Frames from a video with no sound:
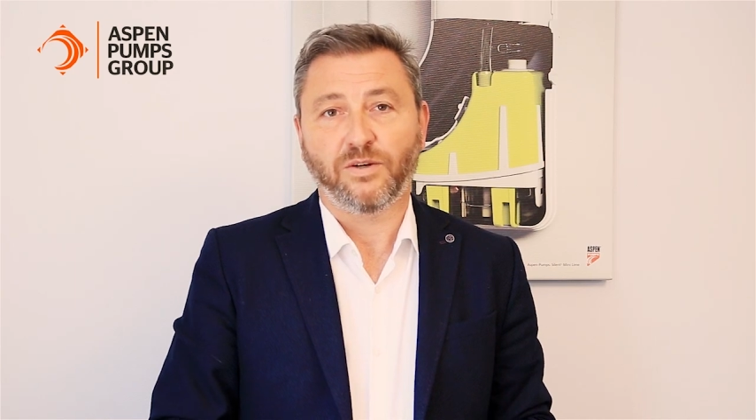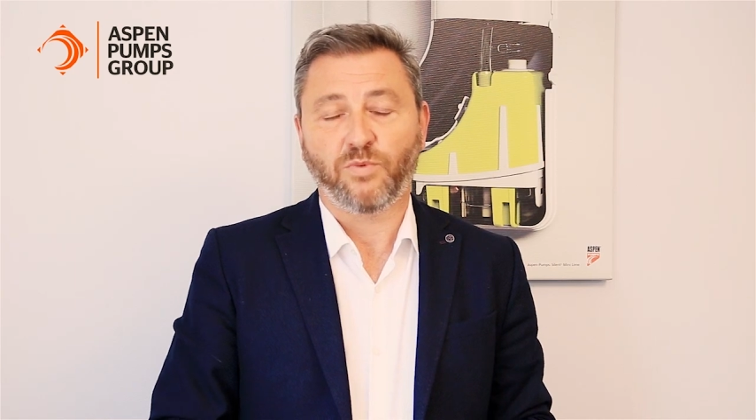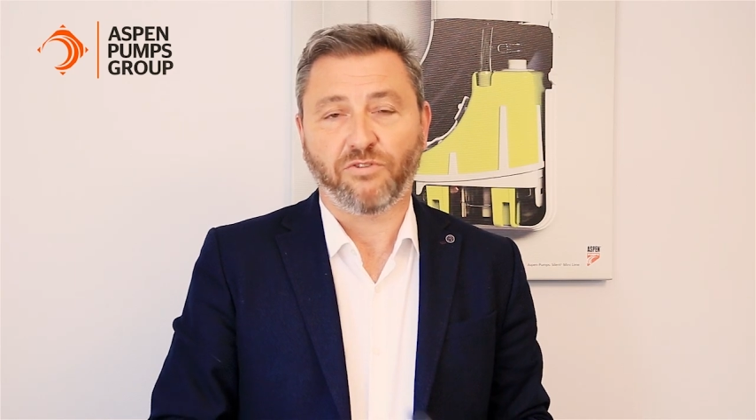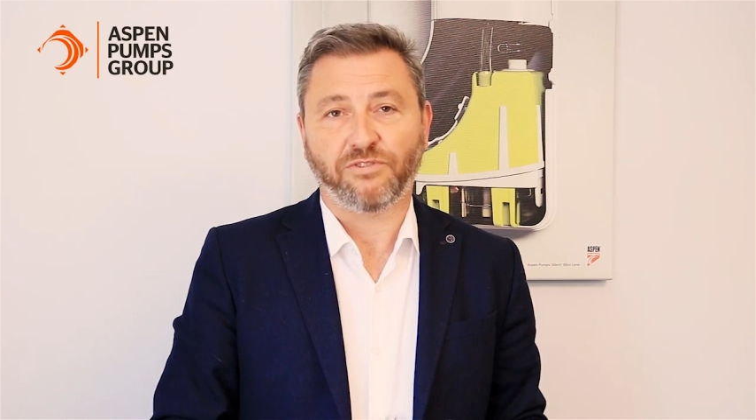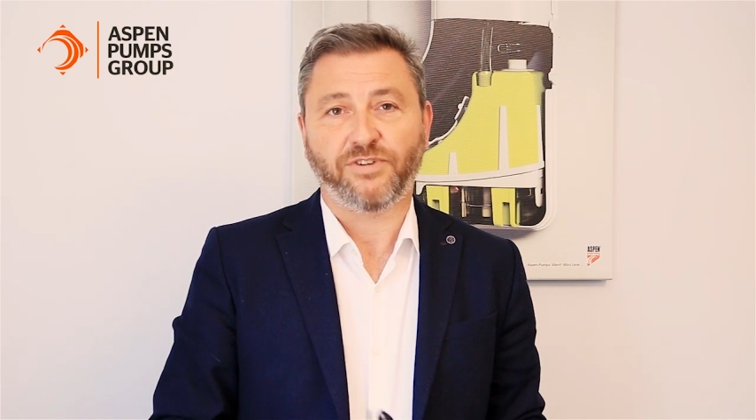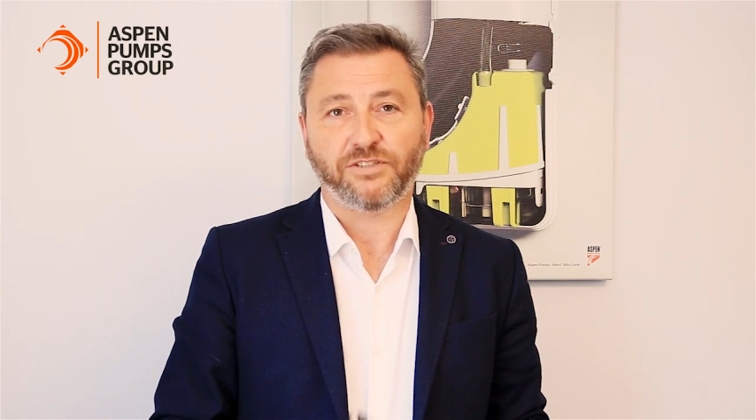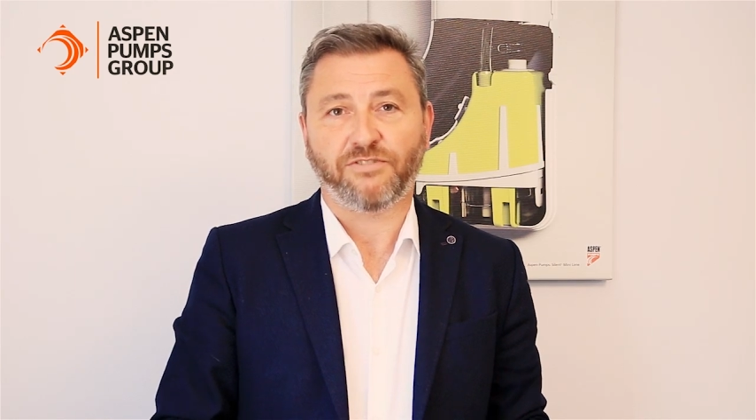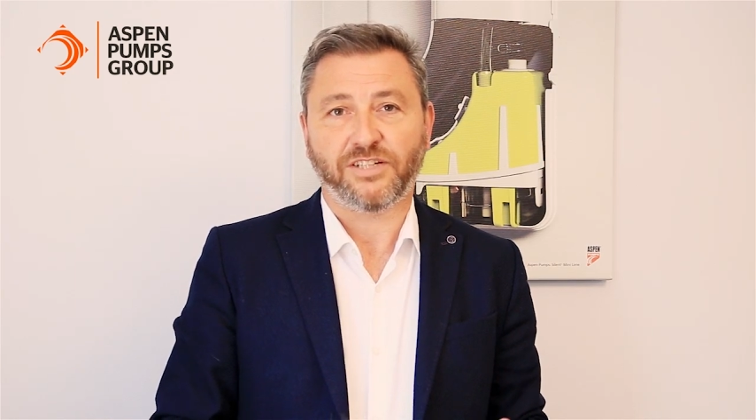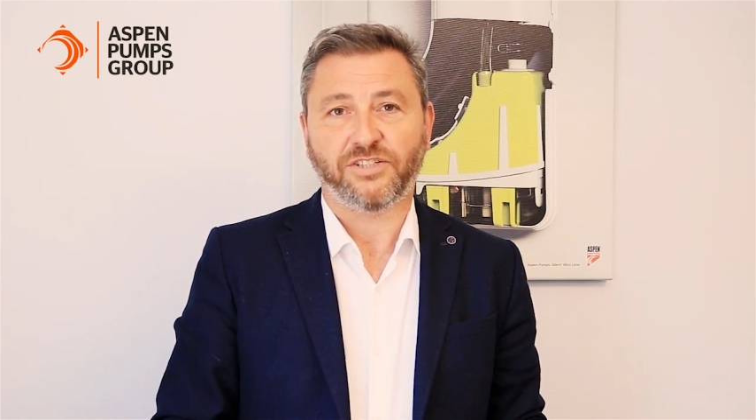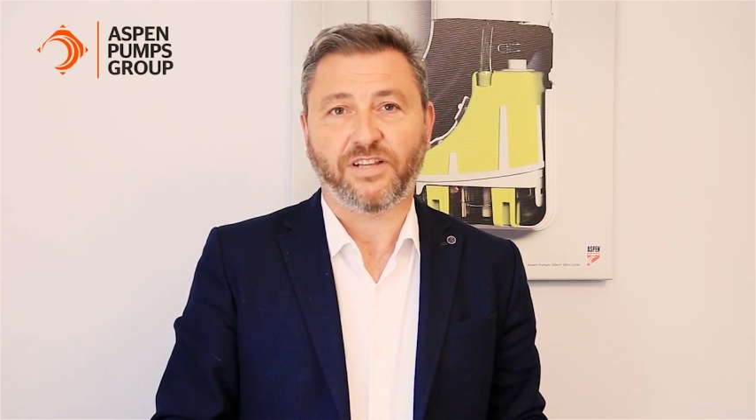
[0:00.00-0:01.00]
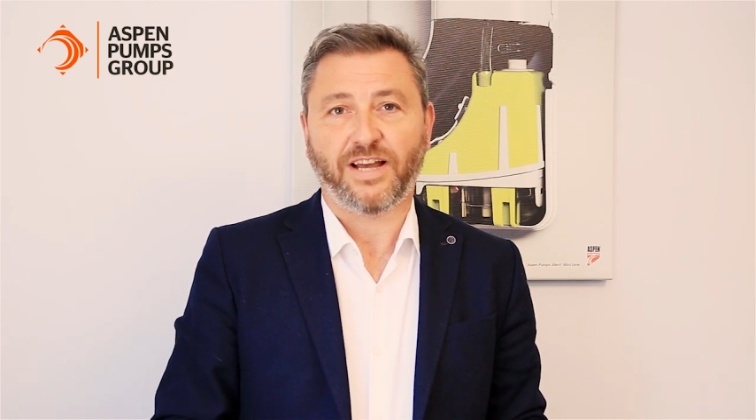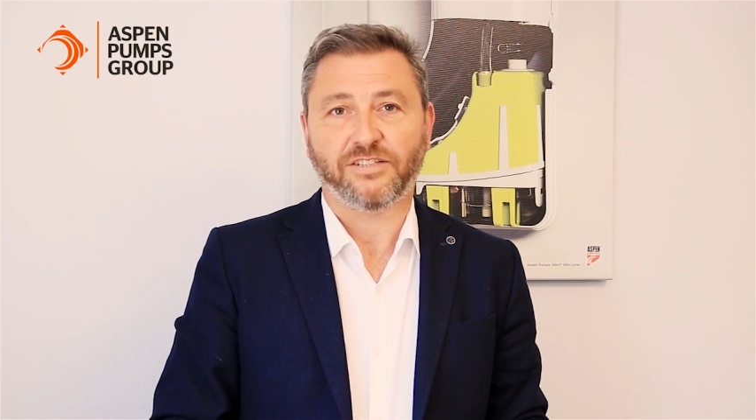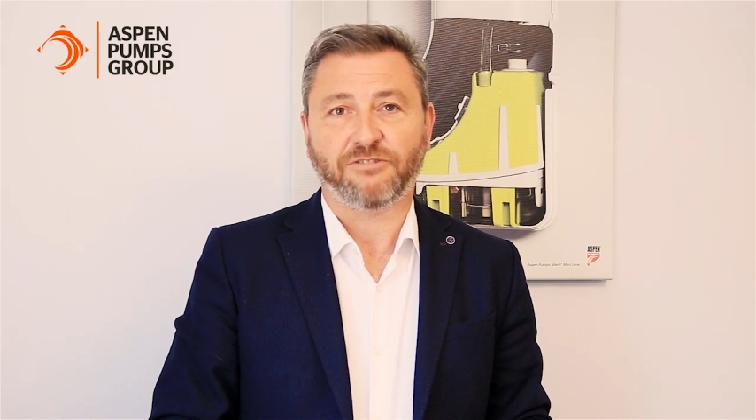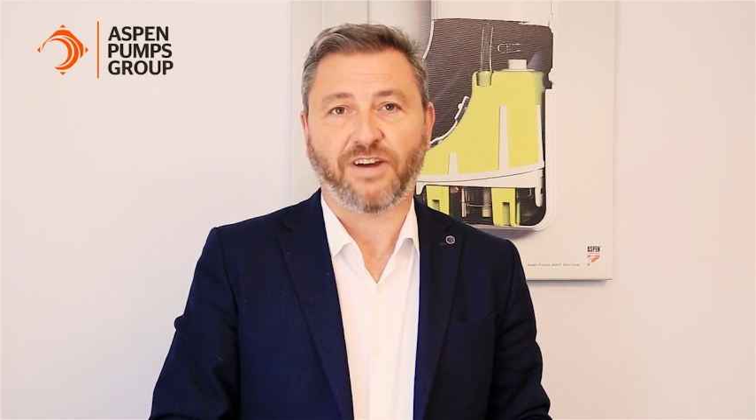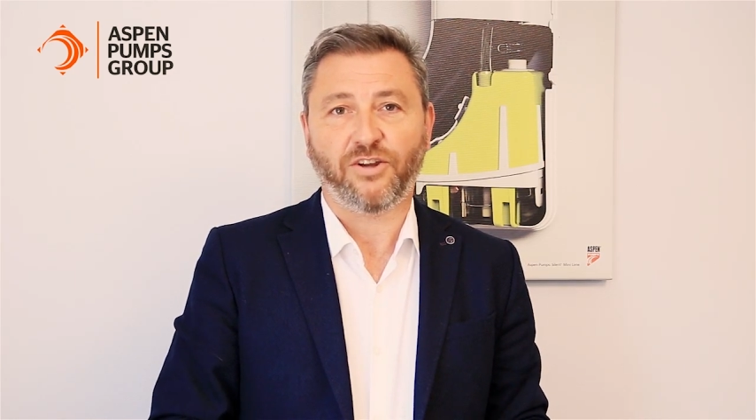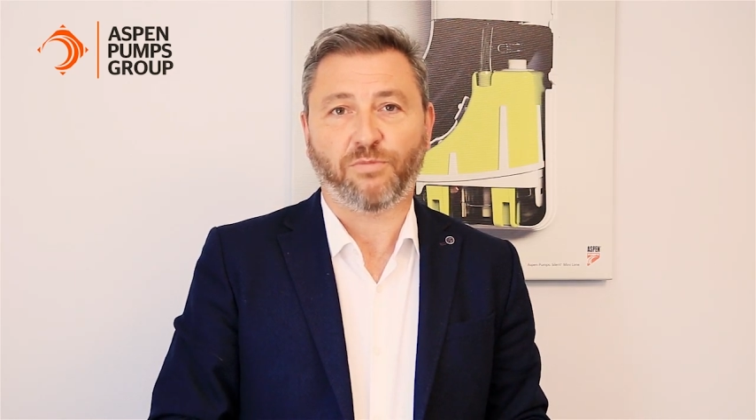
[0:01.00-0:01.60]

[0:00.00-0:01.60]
World Refrigeration Day is a great